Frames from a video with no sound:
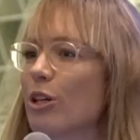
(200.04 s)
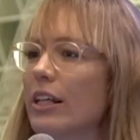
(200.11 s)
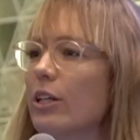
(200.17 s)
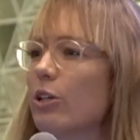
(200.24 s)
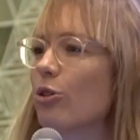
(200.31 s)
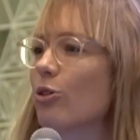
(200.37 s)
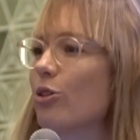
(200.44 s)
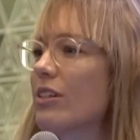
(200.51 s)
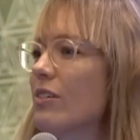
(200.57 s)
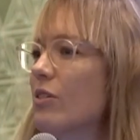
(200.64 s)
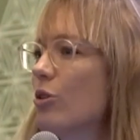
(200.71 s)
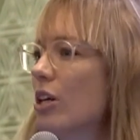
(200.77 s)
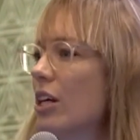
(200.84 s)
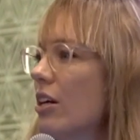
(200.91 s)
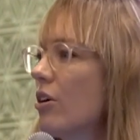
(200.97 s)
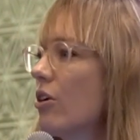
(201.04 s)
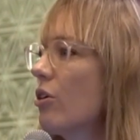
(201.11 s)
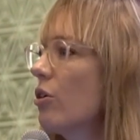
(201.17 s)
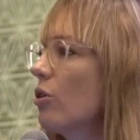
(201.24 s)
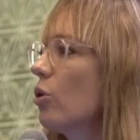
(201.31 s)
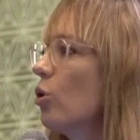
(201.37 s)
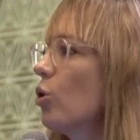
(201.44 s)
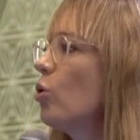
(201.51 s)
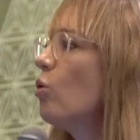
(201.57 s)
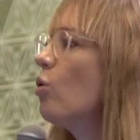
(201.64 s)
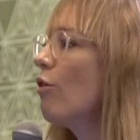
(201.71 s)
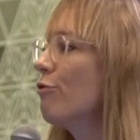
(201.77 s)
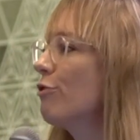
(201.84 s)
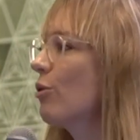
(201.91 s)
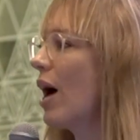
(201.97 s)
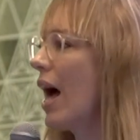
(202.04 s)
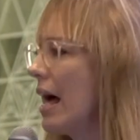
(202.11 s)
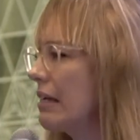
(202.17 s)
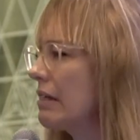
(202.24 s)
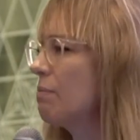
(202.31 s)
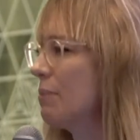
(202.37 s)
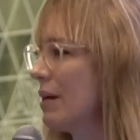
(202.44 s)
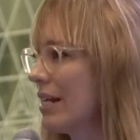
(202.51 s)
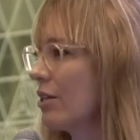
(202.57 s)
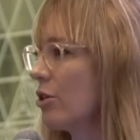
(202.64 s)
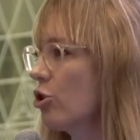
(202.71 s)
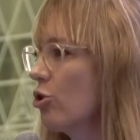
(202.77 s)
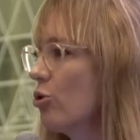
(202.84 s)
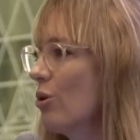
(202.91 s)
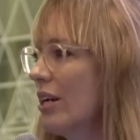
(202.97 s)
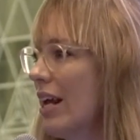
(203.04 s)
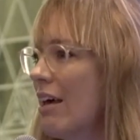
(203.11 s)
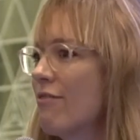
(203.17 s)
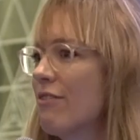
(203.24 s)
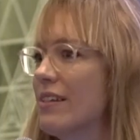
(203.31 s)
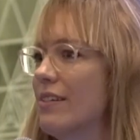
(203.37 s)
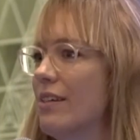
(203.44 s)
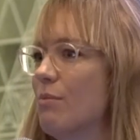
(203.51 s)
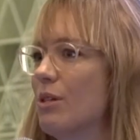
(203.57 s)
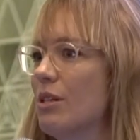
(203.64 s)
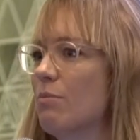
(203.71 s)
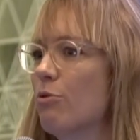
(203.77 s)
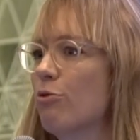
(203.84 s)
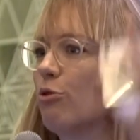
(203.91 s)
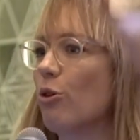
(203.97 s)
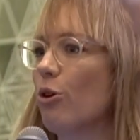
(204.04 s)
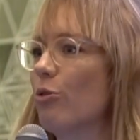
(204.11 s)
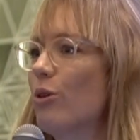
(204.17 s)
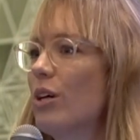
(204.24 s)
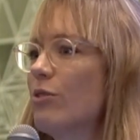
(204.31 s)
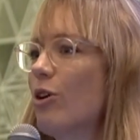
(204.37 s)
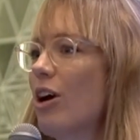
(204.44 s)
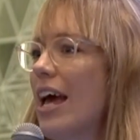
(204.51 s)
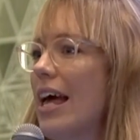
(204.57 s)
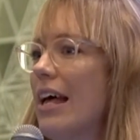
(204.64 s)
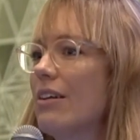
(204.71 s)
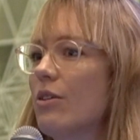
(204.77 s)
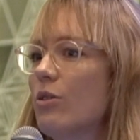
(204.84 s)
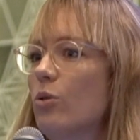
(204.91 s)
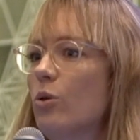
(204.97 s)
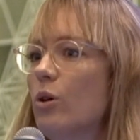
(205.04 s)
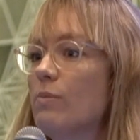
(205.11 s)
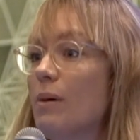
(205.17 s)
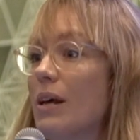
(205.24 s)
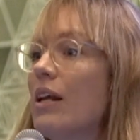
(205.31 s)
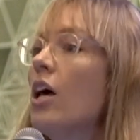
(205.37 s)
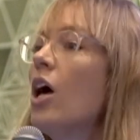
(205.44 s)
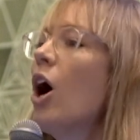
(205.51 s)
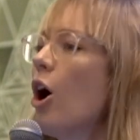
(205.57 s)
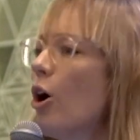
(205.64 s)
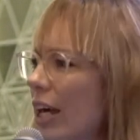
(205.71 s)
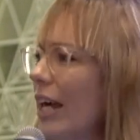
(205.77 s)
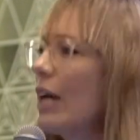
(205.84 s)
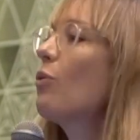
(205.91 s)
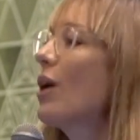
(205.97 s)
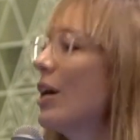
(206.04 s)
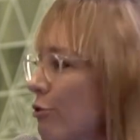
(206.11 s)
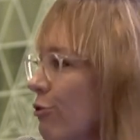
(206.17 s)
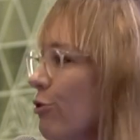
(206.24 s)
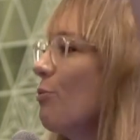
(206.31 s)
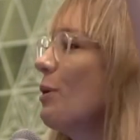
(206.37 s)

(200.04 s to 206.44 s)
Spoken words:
curious to hear who of you has been to an AVA Summit before. Raise your hand. Who has been? Okay, quite a few people.